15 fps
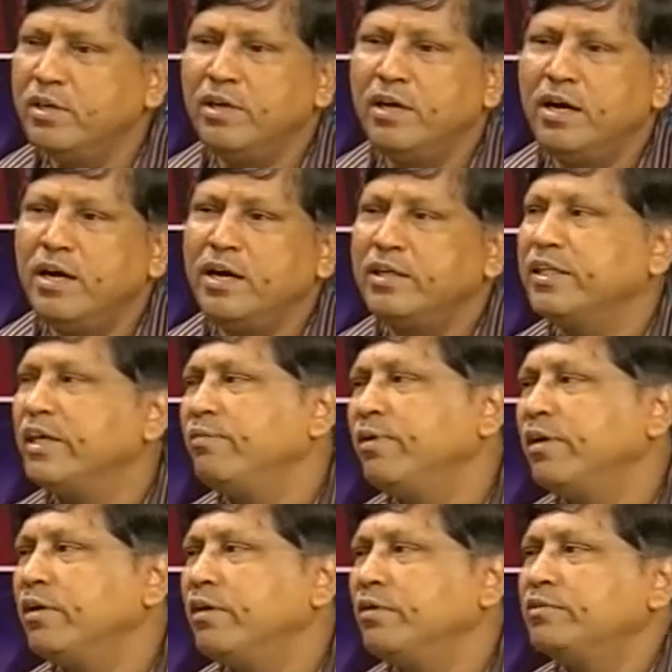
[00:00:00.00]
and they
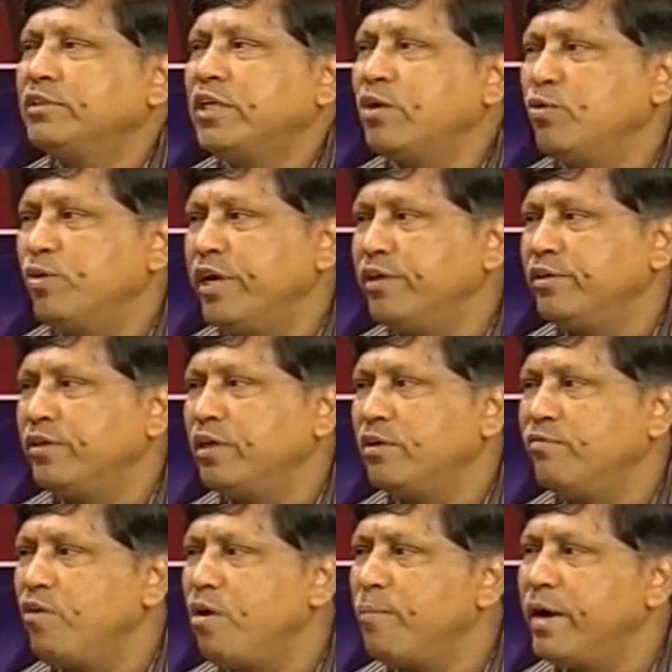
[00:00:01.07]
will circulate
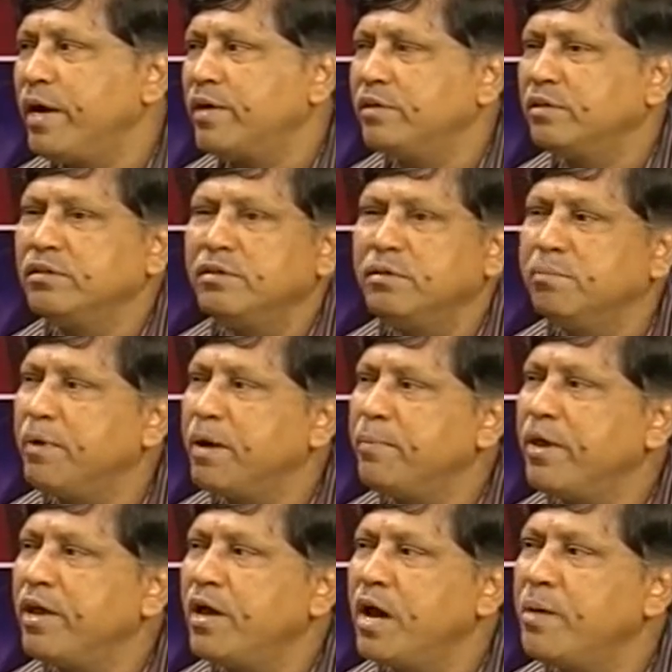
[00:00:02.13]
that format
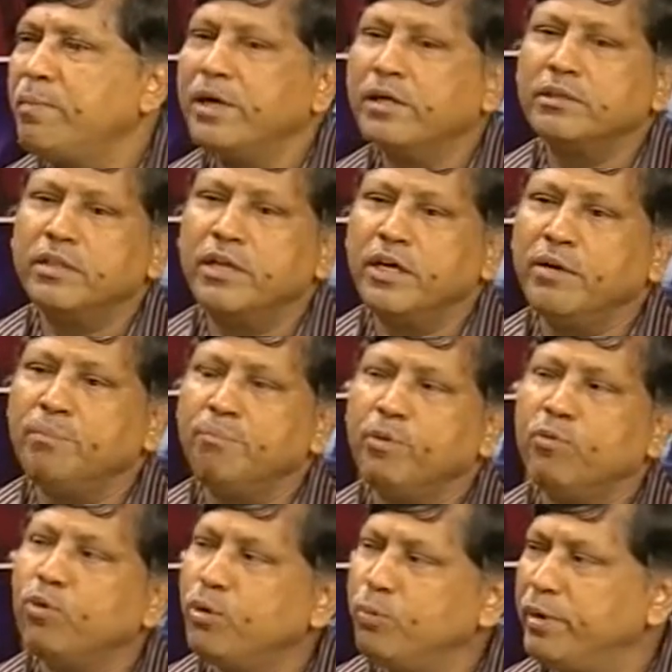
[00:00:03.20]
maybe among the
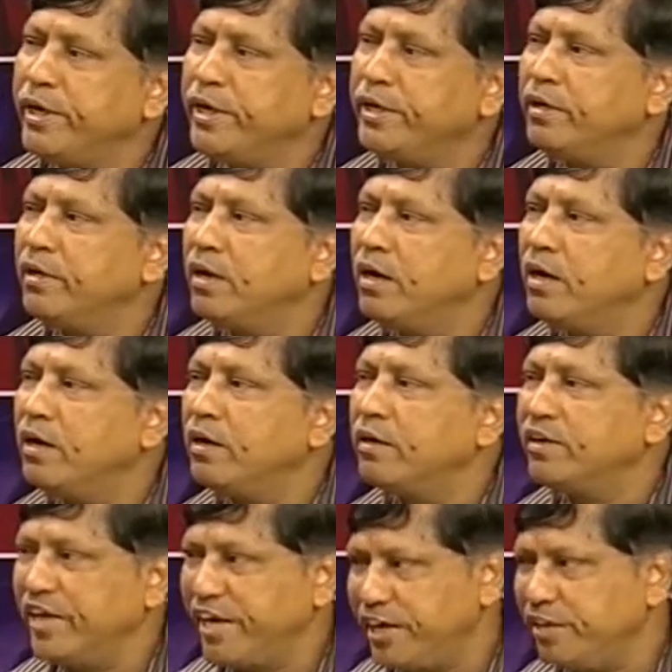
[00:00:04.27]
would-be
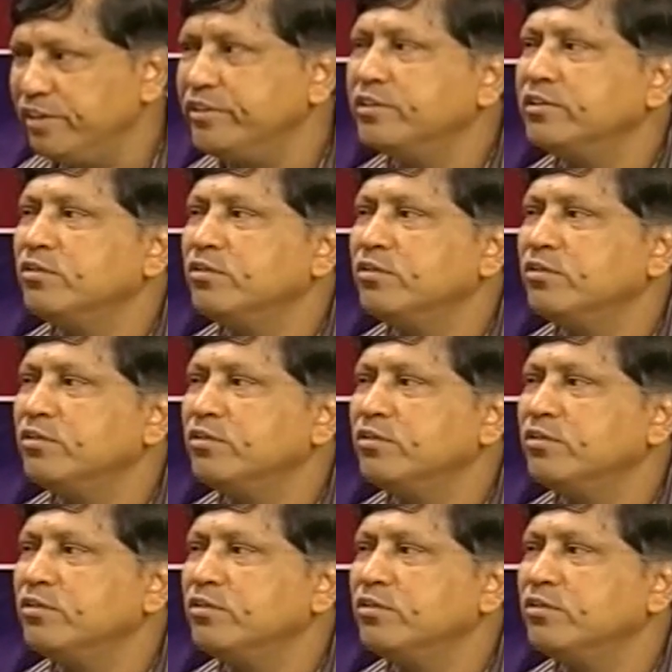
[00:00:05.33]
takers,